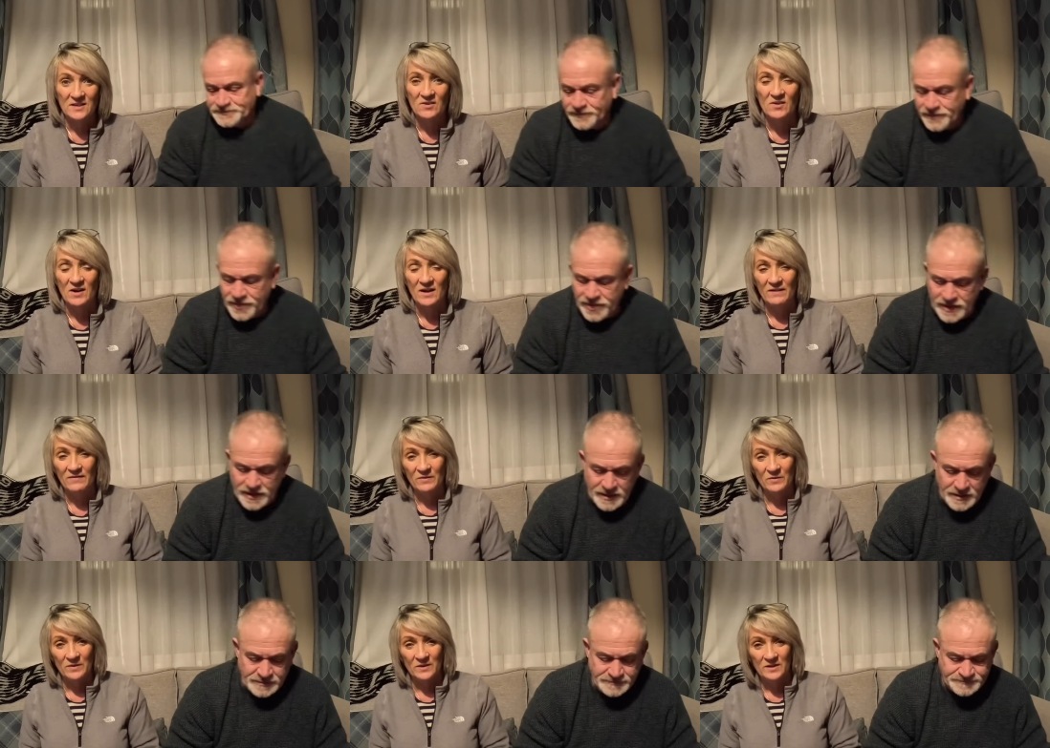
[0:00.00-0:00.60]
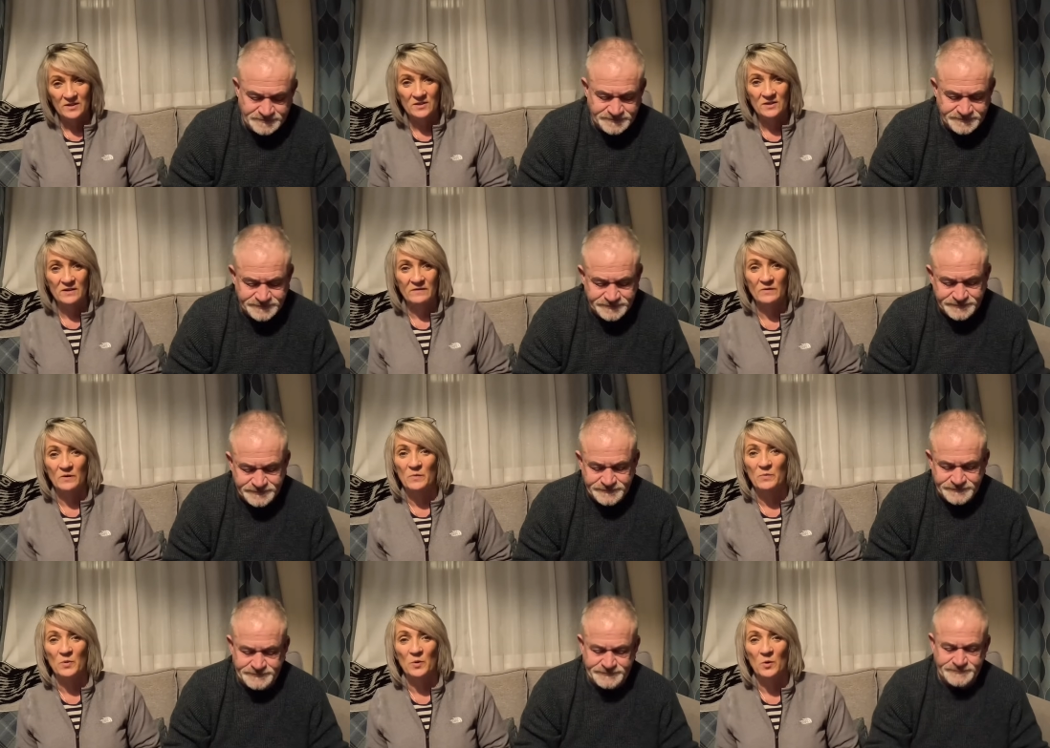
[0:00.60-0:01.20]
Speaker 1: your gravy when you serve
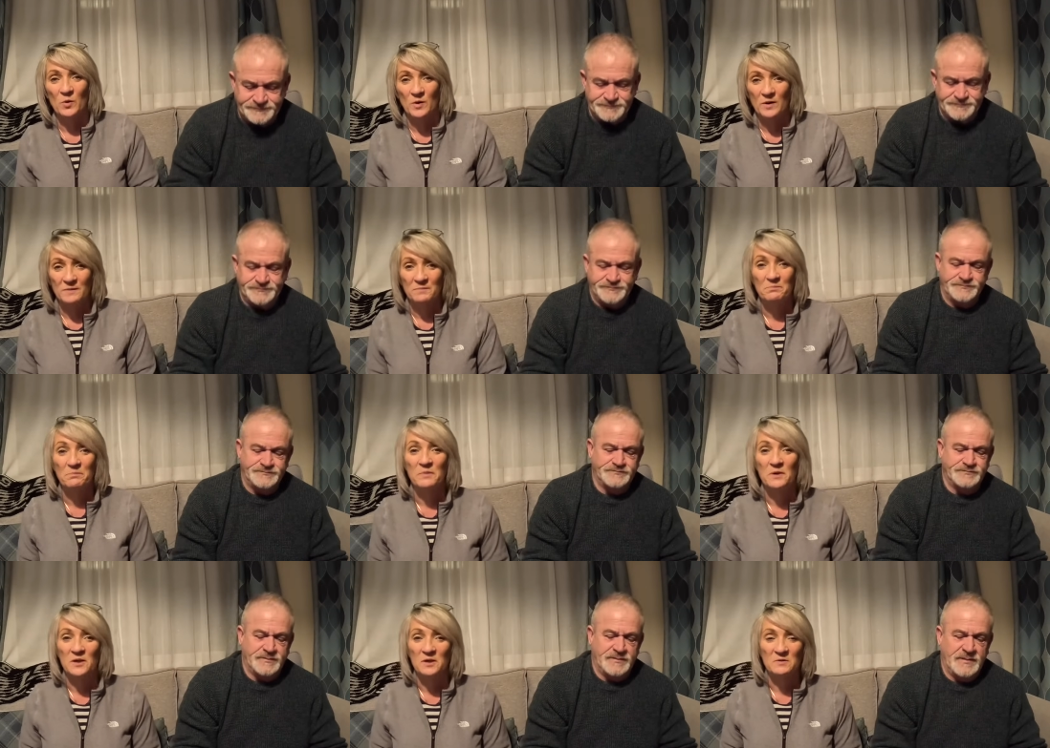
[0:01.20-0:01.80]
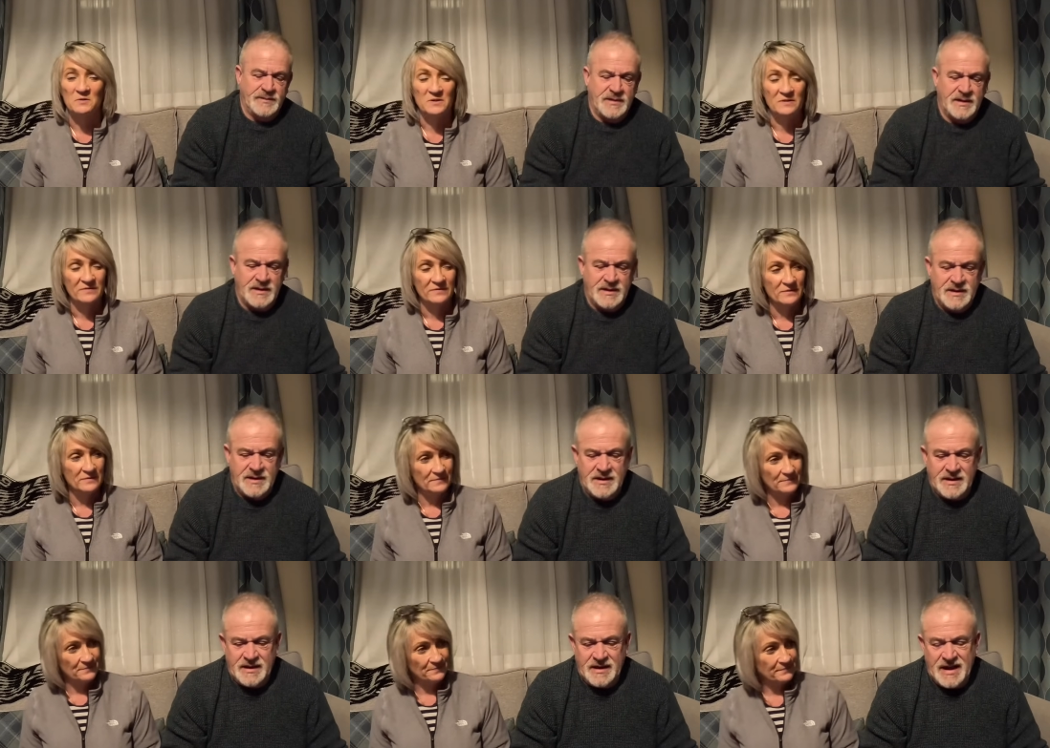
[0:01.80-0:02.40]
it with pork.
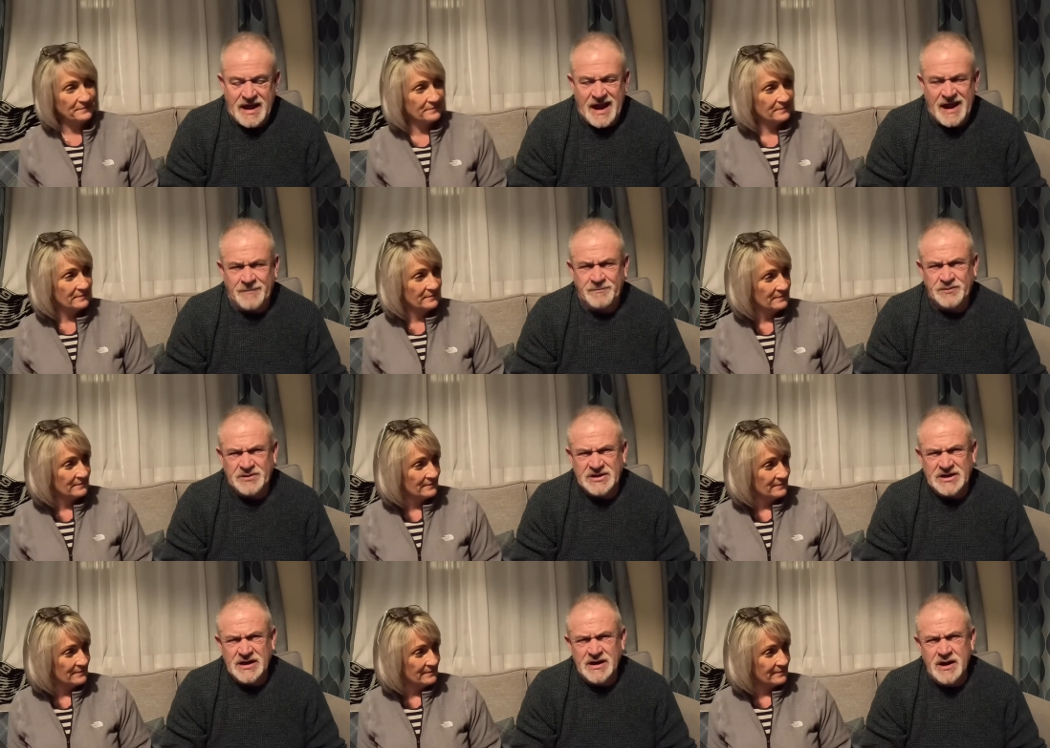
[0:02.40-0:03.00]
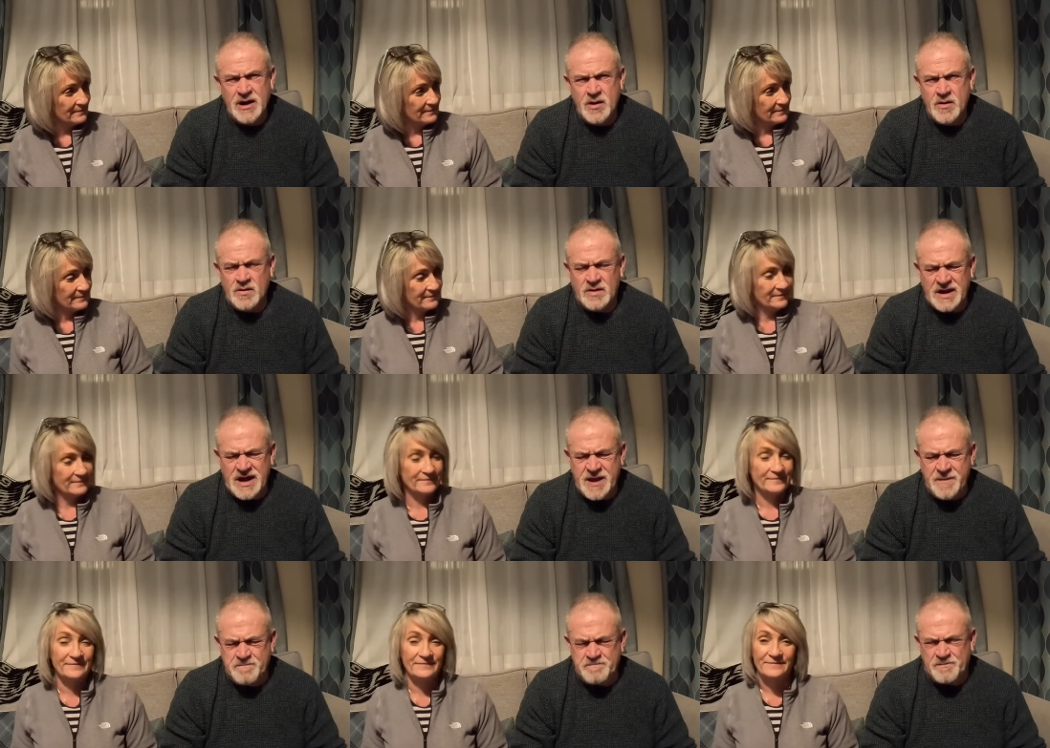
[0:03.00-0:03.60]
Speaker 2: Beautiful.
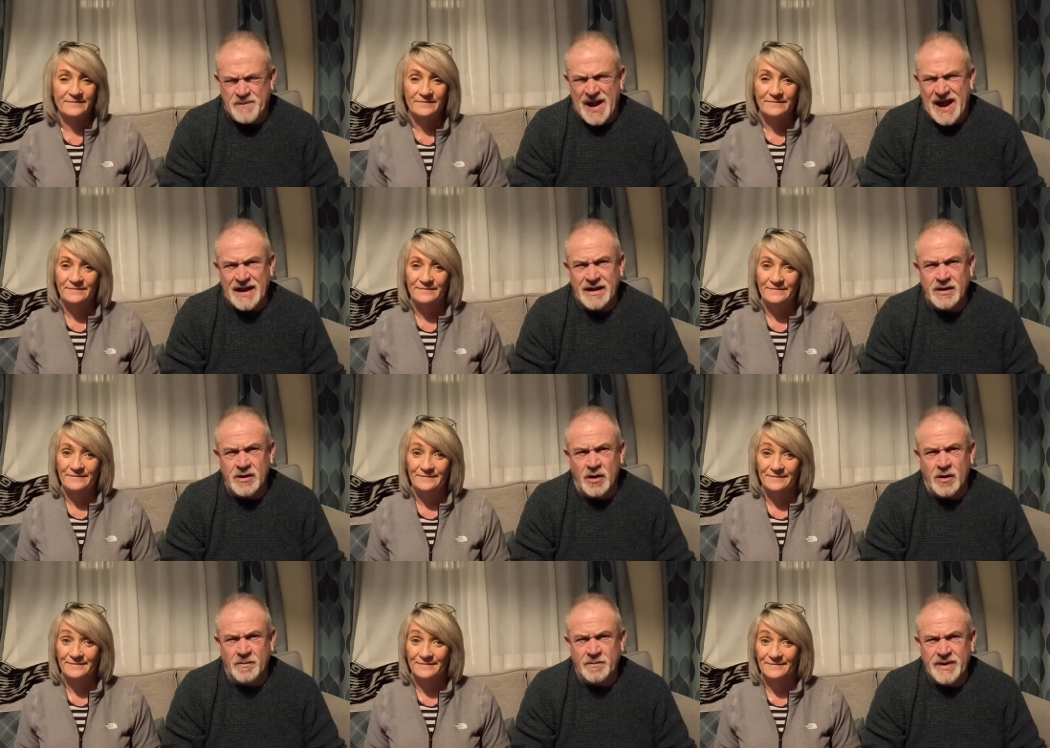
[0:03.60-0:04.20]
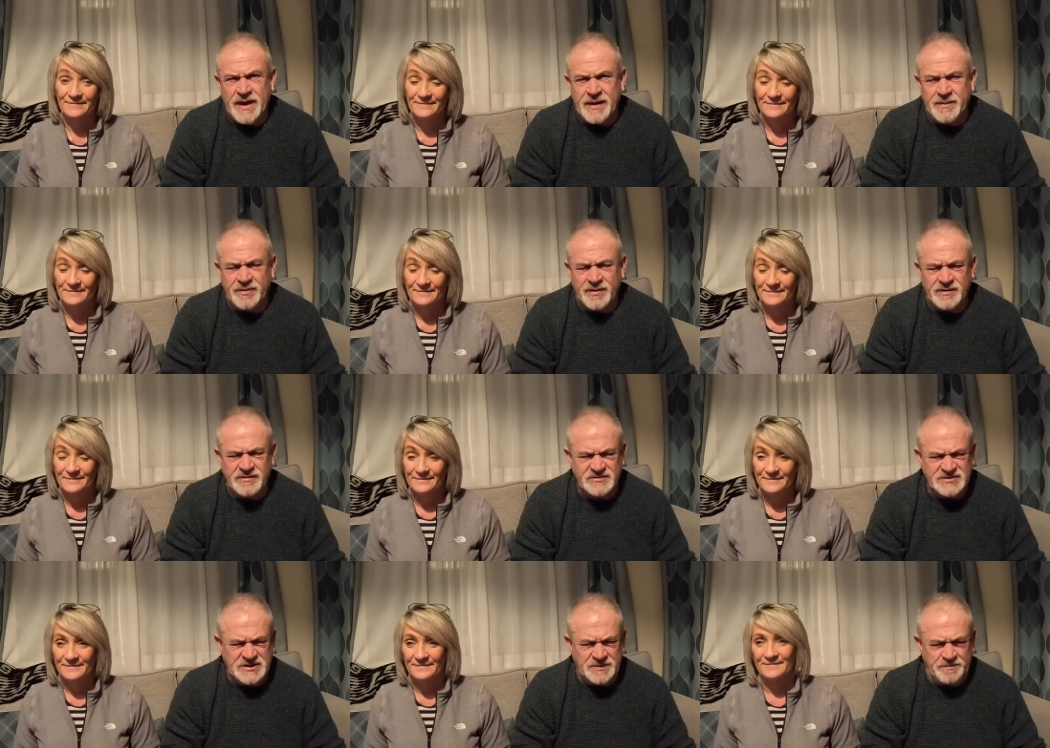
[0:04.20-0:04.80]
Absolutely bang on, people.
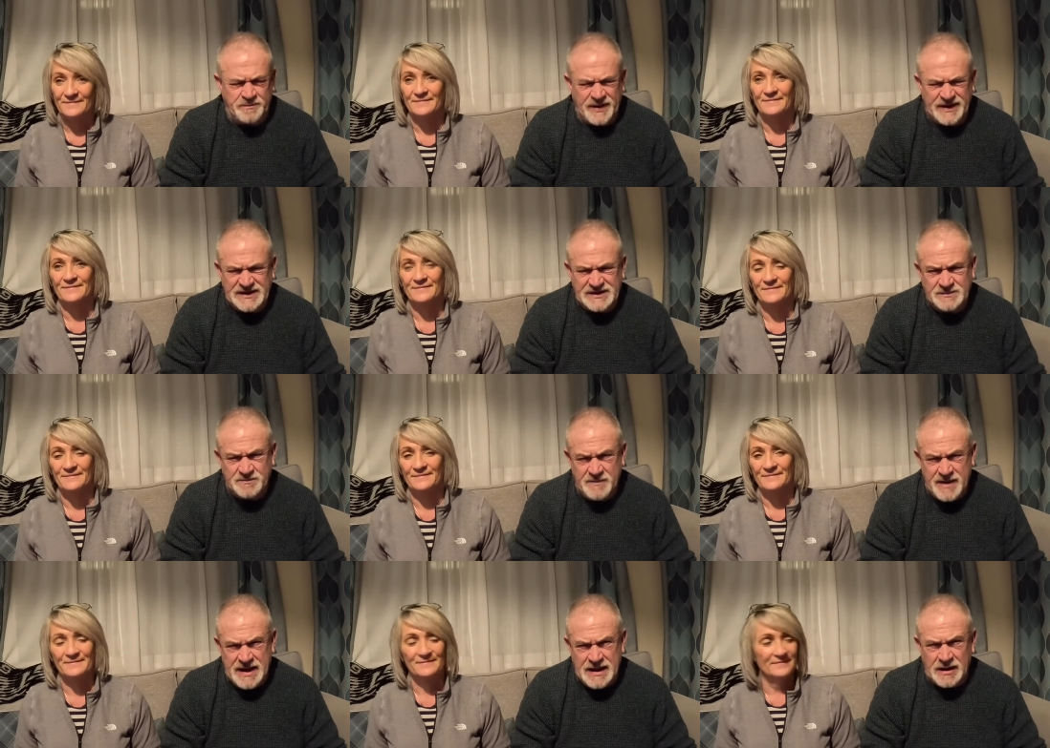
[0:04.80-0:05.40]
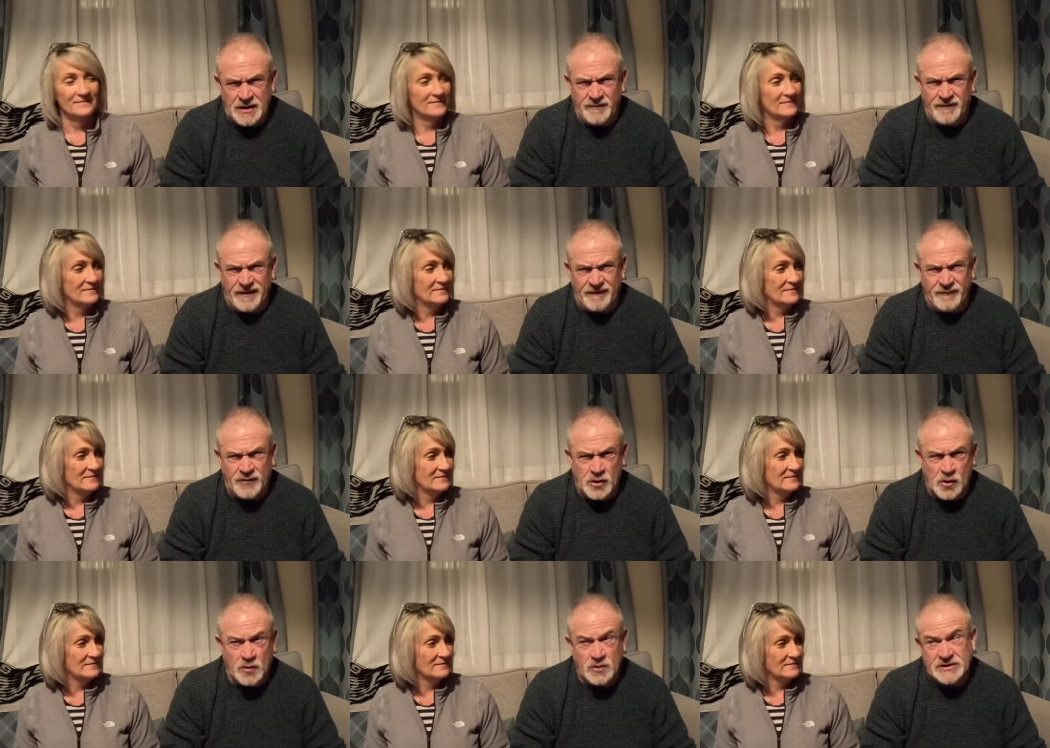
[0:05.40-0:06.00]
It was the best meal I've
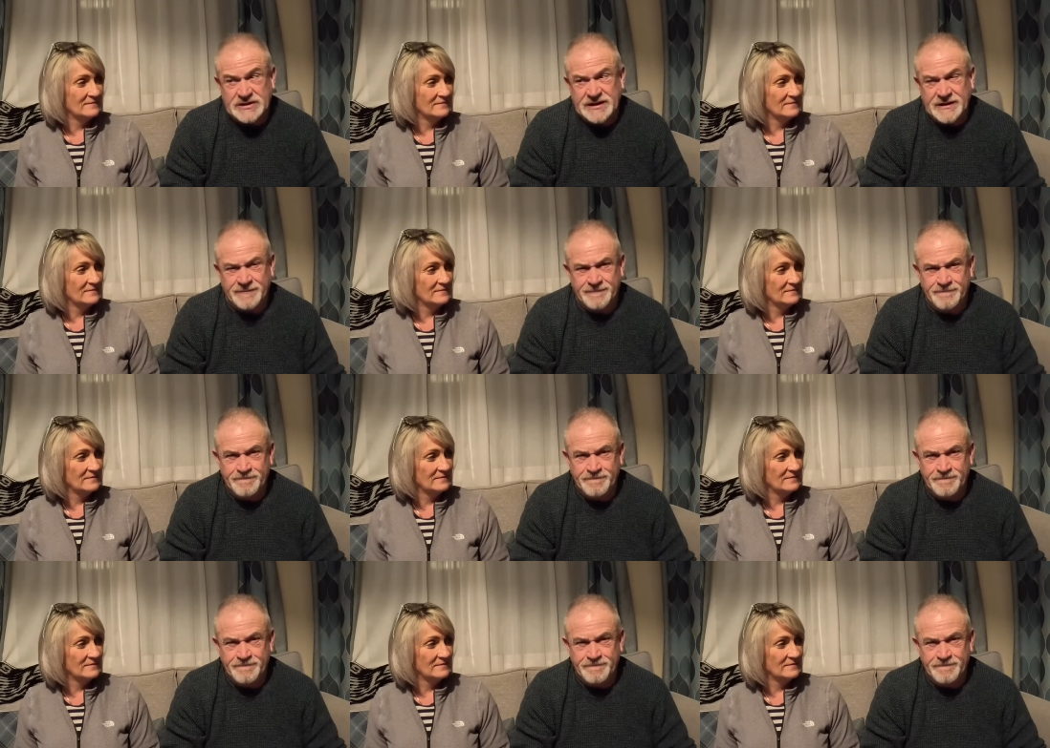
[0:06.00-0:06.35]
ever cooked her.